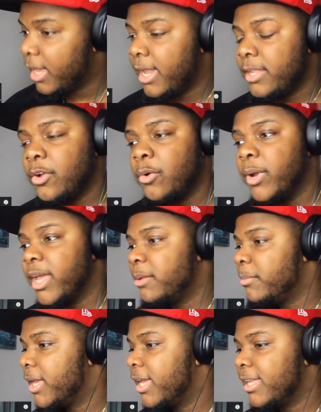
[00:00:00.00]
Ain't no
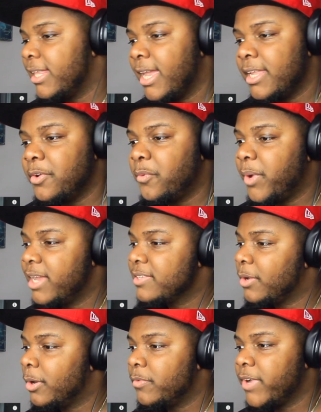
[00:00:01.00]
way, man. Ain't no way
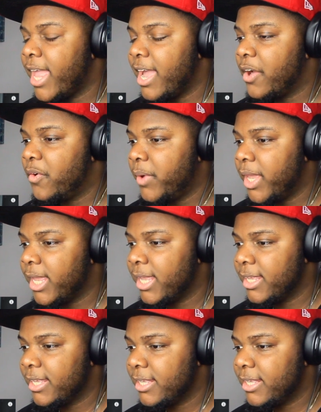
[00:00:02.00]
it's over that quick.